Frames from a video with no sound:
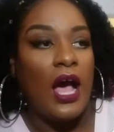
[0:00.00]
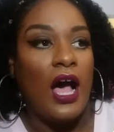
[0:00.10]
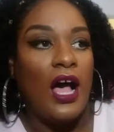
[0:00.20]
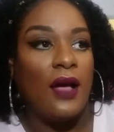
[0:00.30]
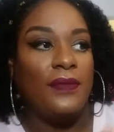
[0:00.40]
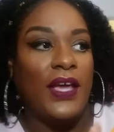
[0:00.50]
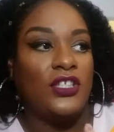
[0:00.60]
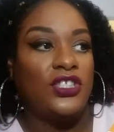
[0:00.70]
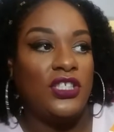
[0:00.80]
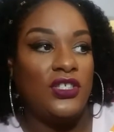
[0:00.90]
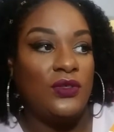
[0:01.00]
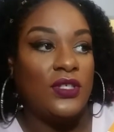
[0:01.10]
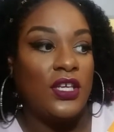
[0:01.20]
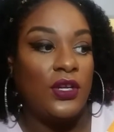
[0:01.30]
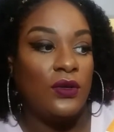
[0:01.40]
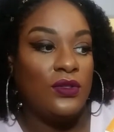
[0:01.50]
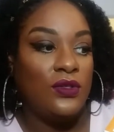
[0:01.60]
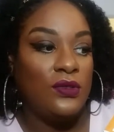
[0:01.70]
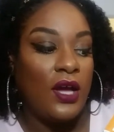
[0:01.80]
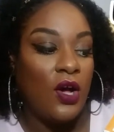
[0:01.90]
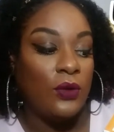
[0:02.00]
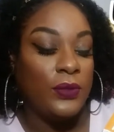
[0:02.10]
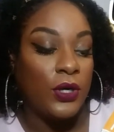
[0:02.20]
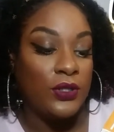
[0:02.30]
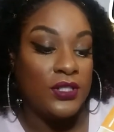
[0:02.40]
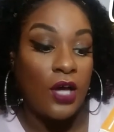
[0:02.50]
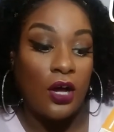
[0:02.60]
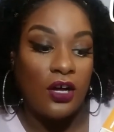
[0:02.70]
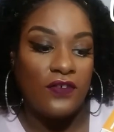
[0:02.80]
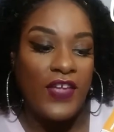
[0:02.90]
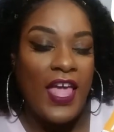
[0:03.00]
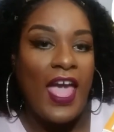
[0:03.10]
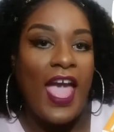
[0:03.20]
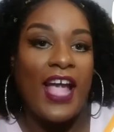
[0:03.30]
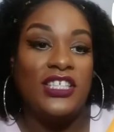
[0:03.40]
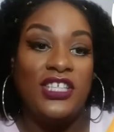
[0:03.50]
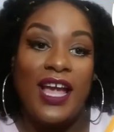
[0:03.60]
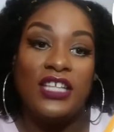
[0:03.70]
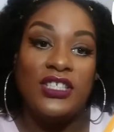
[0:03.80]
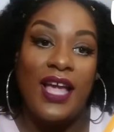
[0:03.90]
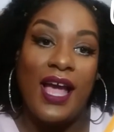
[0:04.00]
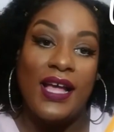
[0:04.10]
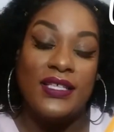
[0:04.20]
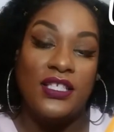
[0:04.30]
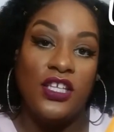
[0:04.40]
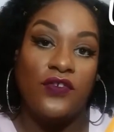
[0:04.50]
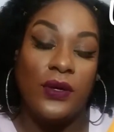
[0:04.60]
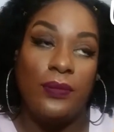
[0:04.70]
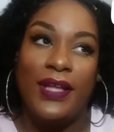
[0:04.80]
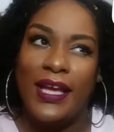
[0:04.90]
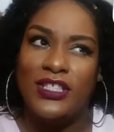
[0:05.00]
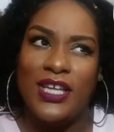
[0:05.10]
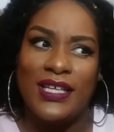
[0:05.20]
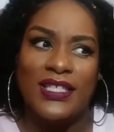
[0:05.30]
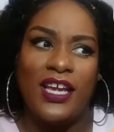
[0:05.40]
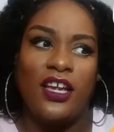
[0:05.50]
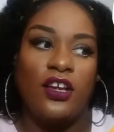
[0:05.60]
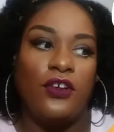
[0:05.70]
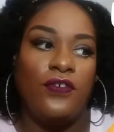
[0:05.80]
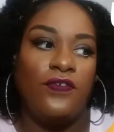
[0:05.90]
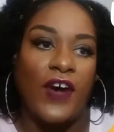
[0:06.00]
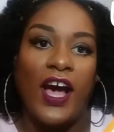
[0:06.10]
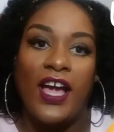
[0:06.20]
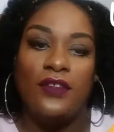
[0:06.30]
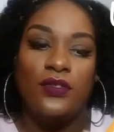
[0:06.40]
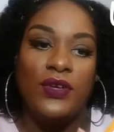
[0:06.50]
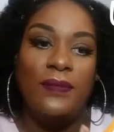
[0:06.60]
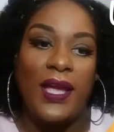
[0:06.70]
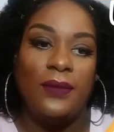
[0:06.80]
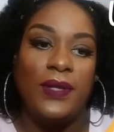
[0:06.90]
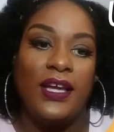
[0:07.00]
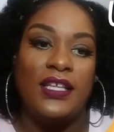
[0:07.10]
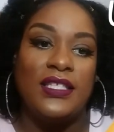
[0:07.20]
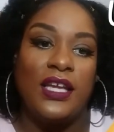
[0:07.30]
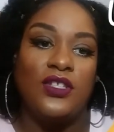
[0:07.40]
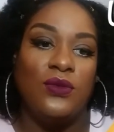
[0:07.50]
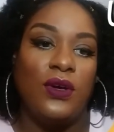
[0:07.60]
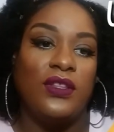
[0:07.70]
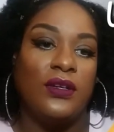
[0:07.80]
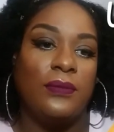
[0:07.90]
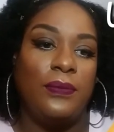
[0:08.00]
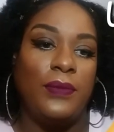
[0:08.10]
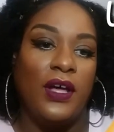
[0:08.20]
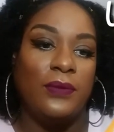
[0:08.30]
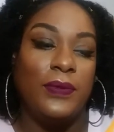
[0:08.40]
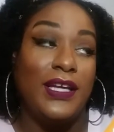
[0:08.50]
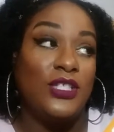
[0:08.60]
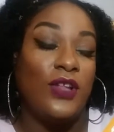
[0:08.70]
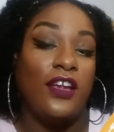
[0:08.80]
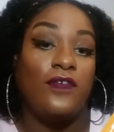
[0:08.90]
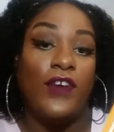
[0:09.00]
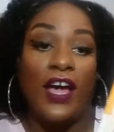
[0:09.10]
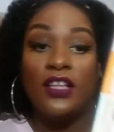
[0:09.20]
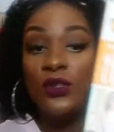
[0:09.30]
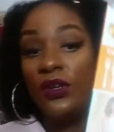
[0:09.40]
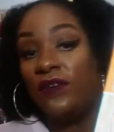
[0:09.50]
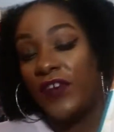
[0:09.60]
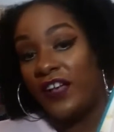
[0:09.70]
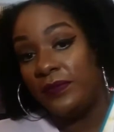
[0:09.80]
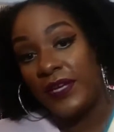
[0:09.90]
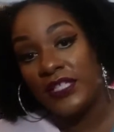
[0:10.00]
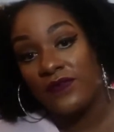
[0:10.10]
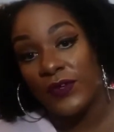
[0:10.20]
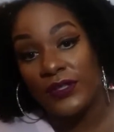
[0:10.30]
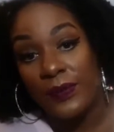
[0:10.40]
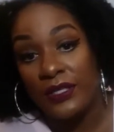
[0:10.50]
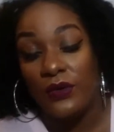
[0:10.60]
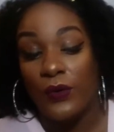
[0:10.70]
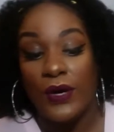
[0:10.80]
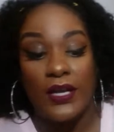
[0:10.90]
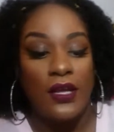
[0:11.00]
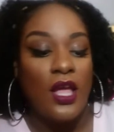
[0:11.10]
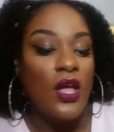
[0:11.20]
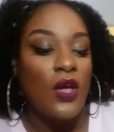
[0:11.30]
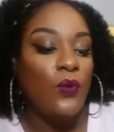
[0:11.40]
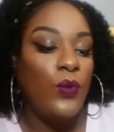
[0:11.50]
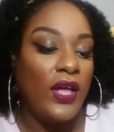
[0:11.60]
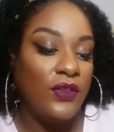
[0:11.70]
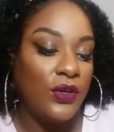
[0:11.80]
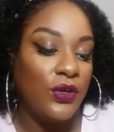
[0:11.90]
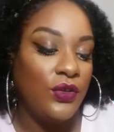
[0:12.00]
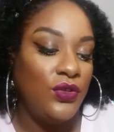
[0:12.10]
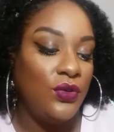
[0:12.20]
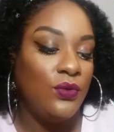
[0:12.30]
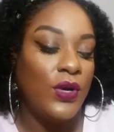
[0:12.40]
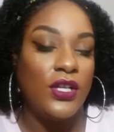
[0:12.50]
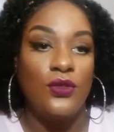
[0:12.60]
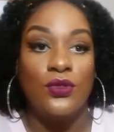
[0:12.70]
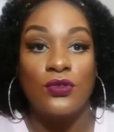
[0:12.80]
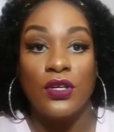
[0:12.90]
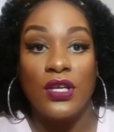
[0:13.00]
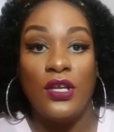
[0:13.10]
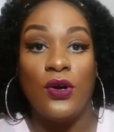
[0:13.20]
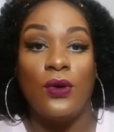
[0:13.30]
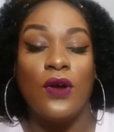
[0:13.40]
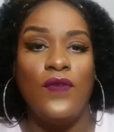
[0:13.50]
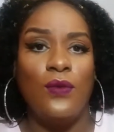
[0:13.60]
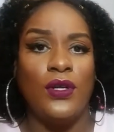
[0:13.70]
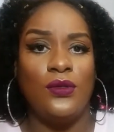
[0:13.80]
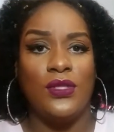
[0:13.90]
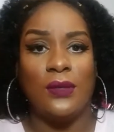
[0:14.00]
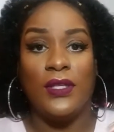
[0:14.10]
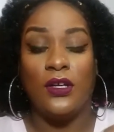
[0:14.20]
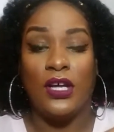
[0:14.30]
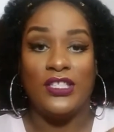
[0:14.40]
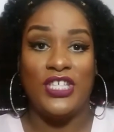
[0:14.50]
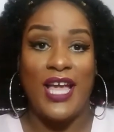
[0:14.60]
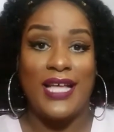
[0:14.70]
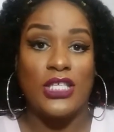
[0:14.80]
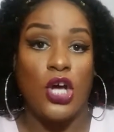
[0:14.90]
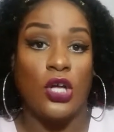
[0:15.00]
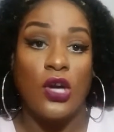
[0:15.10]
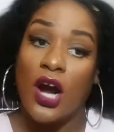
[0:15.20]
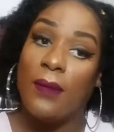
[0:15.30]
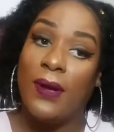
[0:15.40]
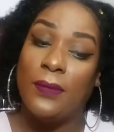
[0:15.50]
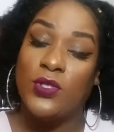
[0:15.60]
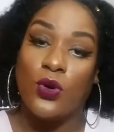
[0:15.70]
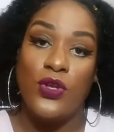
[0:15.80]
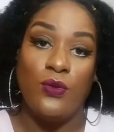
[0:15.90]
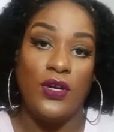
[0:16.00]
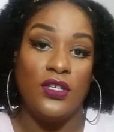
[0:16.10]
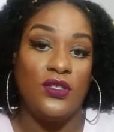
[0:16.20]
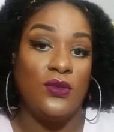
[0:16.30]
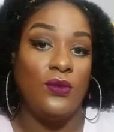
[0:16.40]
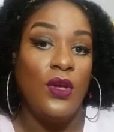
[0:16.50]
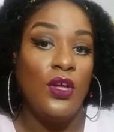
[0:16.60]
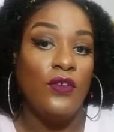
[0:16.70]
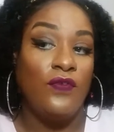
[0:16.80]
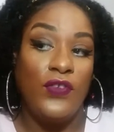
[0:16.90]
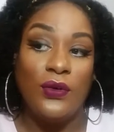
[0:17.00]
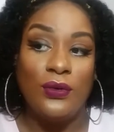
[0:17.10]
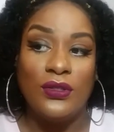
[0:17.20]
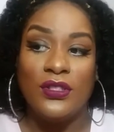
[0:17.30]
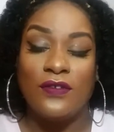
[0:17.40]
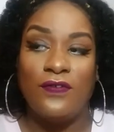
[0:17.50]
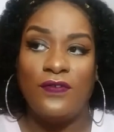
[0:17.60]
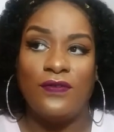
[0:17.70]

that she's used keto to help her solve. And she actually has different plans. She has like three main plans and two other plans, so like a total of five plans, for depending on whether you want to do strict keto, or if you want to do something called, she has called carb ups, or you want to do fueled